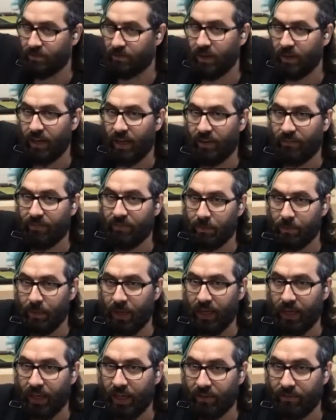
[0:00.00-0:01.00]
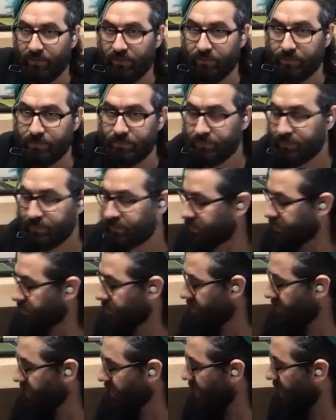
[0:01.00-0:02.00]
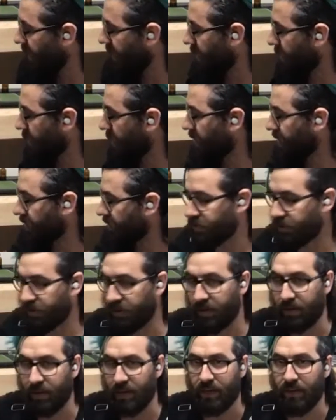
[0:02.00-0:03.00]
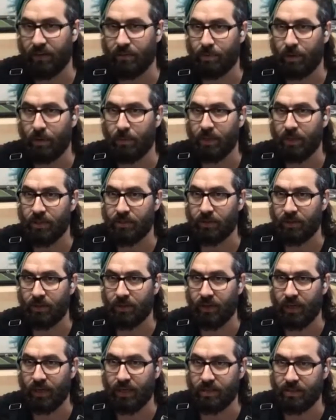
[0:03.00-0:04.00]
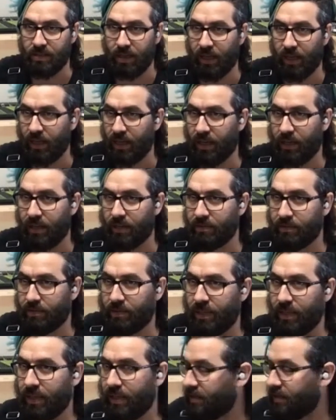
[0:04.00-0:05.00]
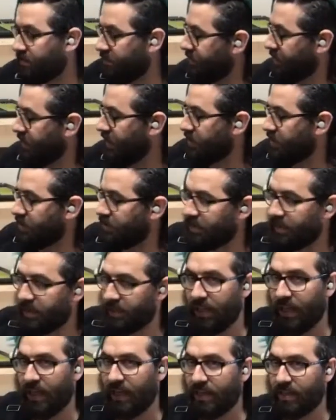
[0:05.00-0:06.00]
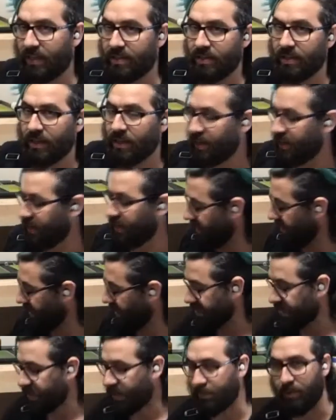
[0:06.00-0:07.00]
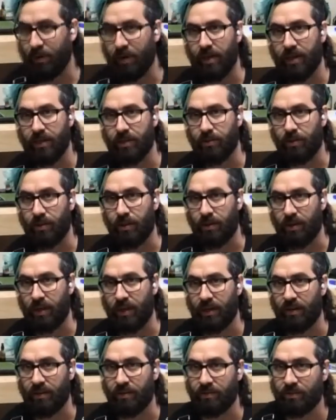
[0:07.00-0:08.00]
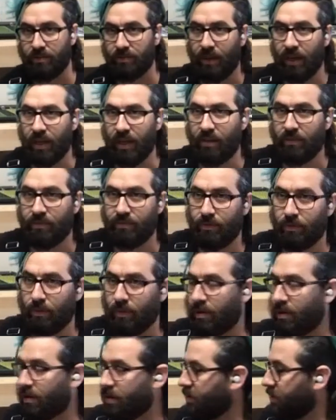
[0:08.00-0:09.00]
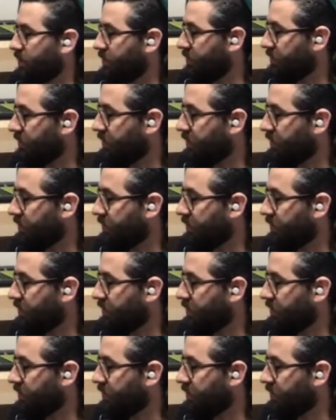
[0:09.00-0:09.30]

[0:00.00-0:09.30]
a front half and a back half. All the joinery, permanent joinery on each of the legs, and then temporary joinery for